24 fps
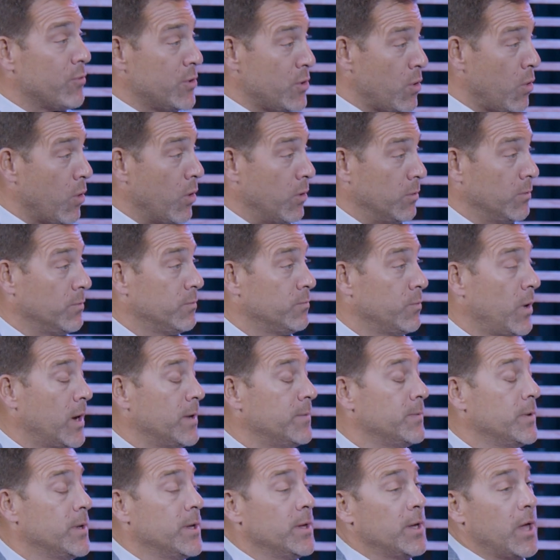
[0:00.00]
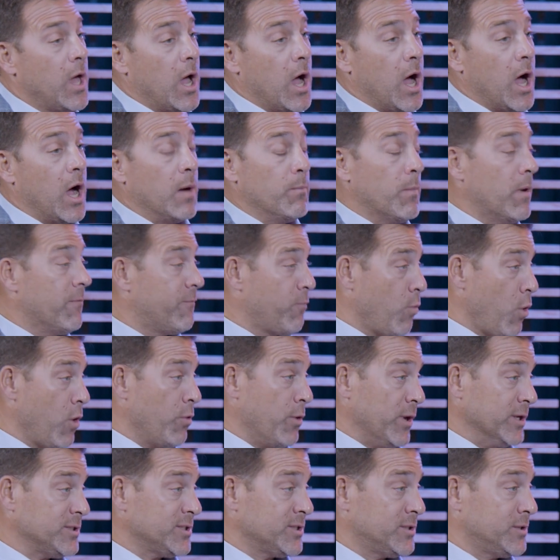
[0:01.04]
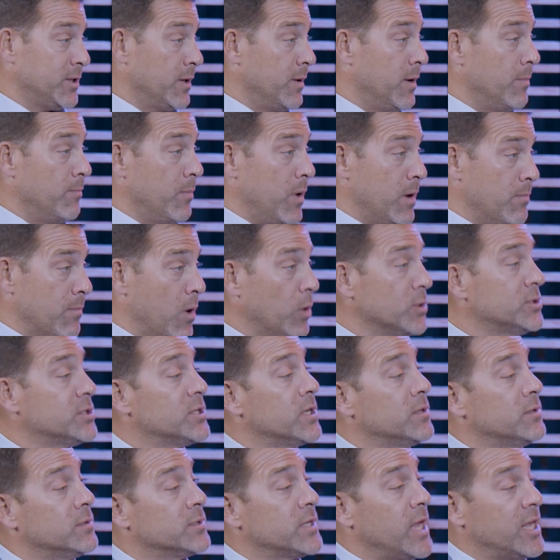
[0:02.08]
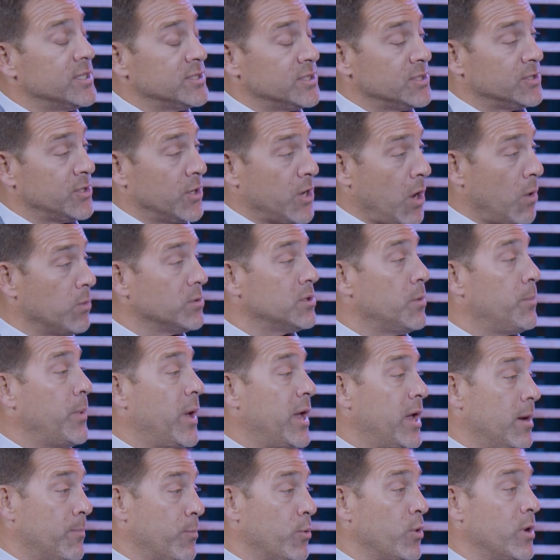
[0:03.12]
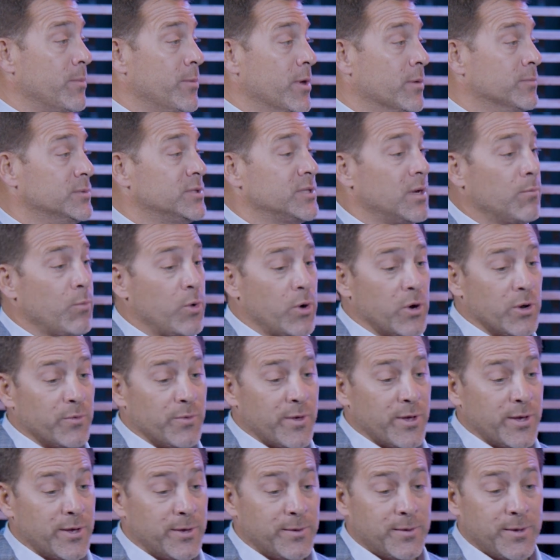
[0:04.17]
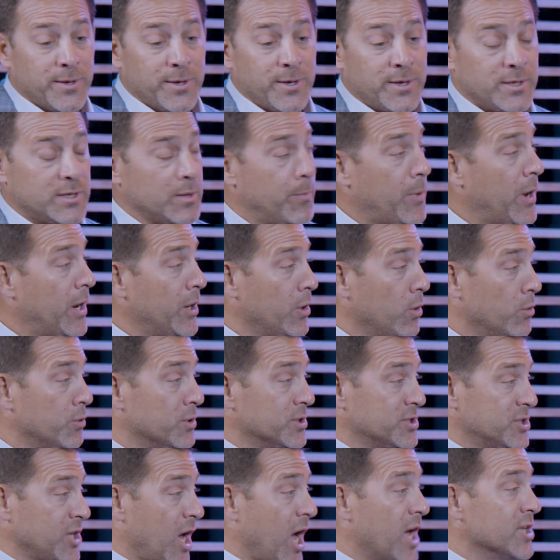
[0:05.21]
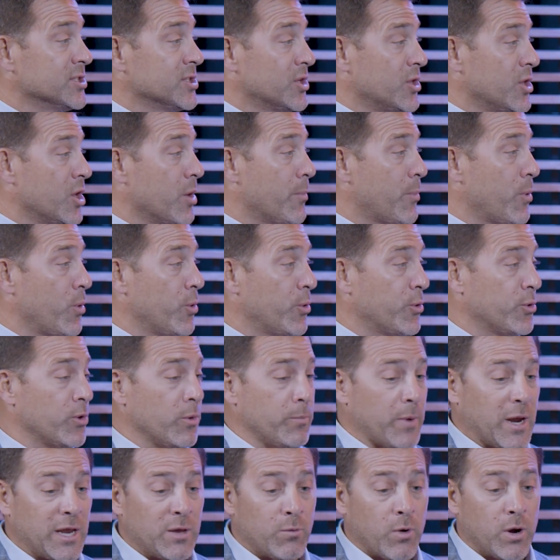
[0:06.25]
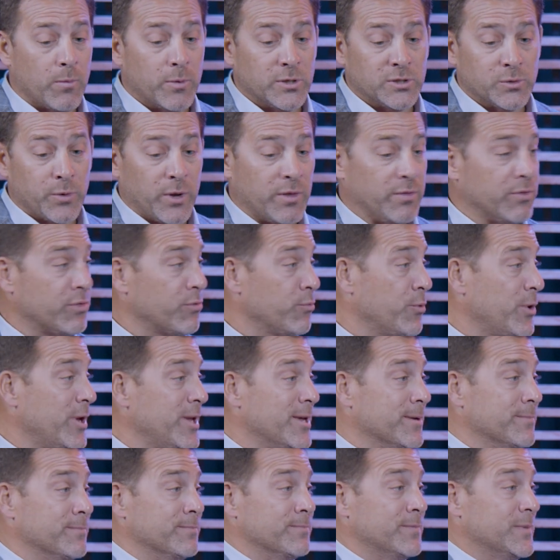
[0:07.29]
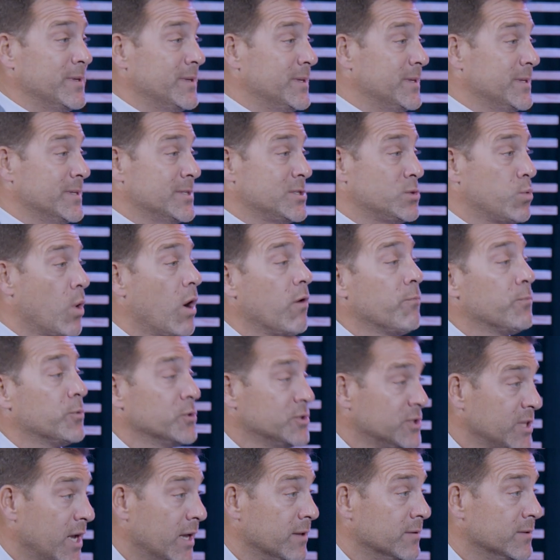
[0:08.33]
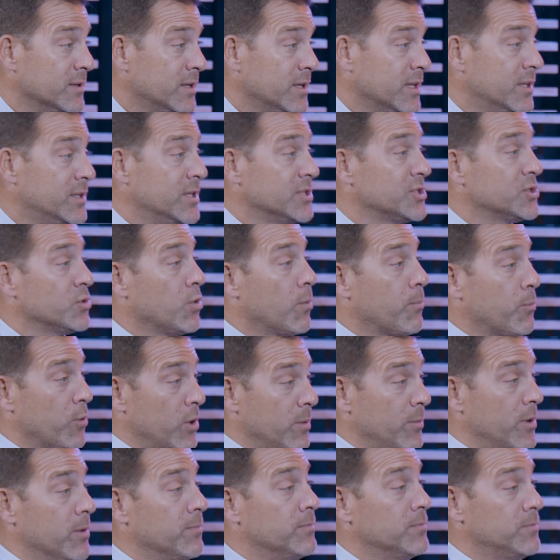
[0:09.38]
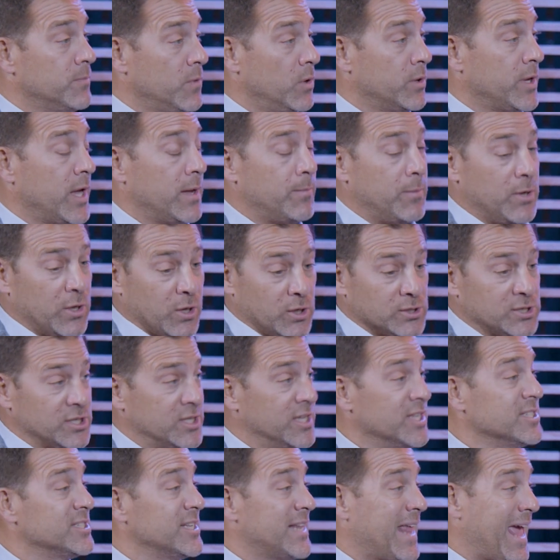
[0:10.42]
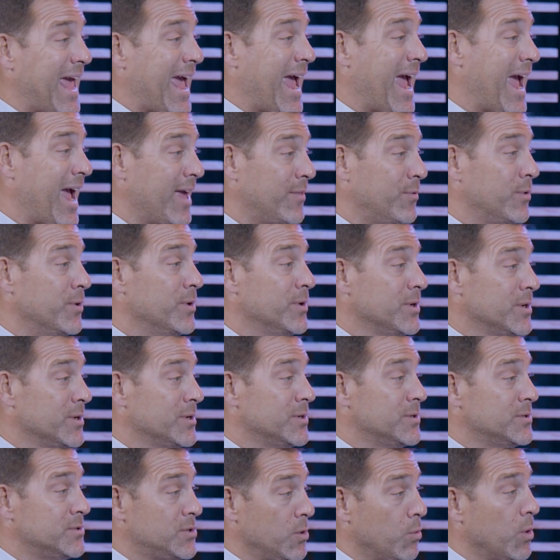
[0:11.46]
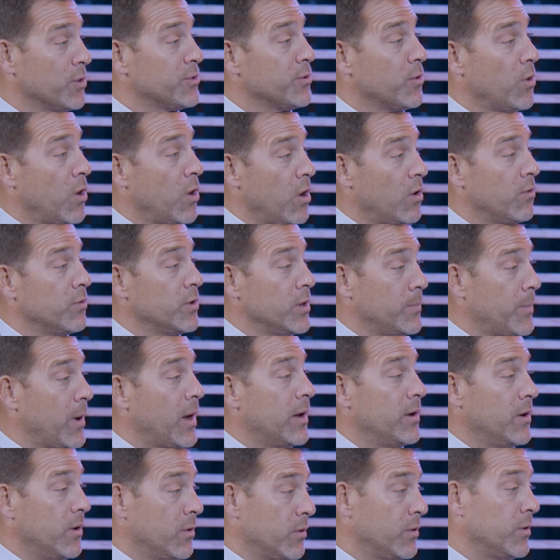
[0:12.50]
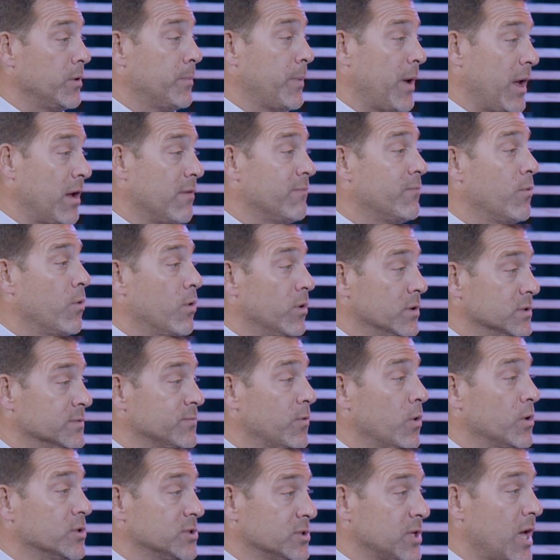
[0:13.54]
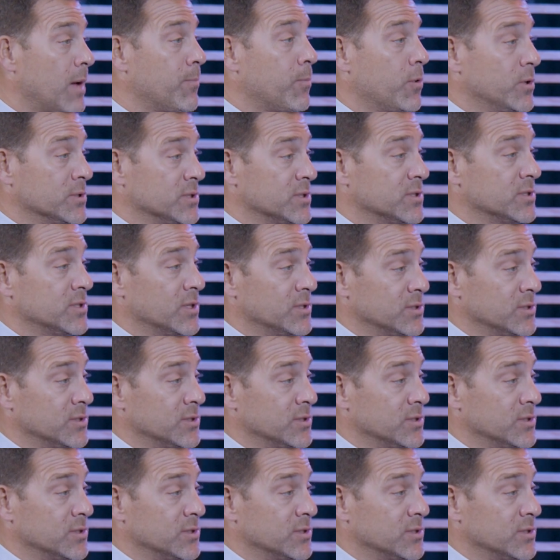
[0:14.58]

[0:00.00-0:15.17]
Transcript: At renewal, right? And for this, in most cases, they're going to pay a premium, somewhere in the, depending on the size of the employer group, anywhere between 3 and 12% additional premium, okay? Because it is an add to what they're already paying for as far as stop loss